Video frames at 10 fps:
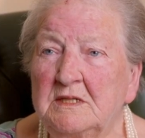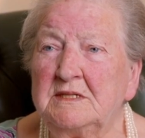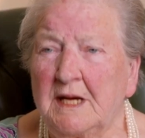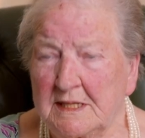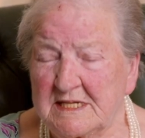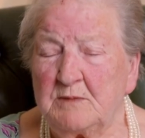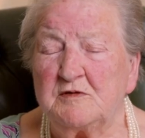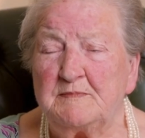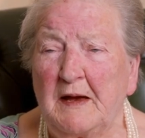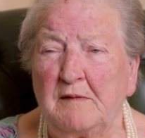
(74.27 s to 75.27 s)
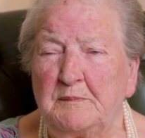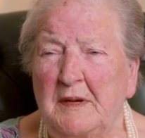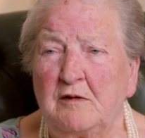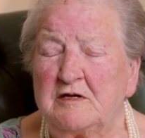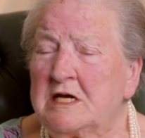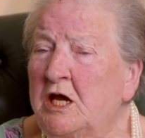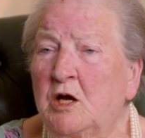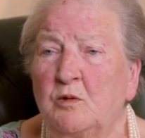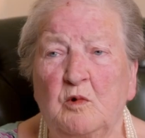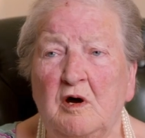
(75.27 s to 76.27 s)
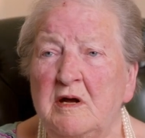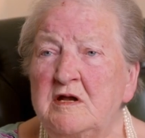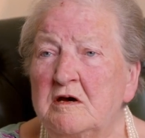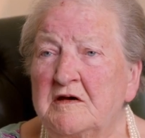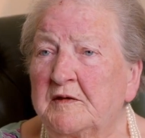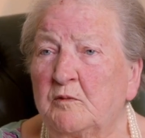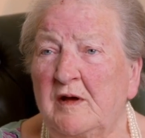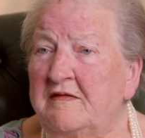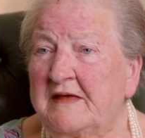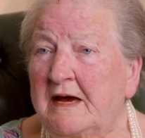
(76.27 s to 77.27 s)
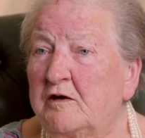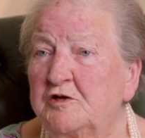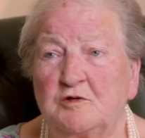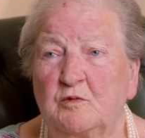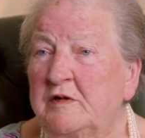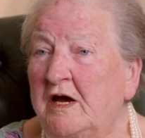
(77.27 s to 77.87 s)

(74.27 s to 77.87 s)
Yes, it was Parry. Why on earth I went there, I don't know.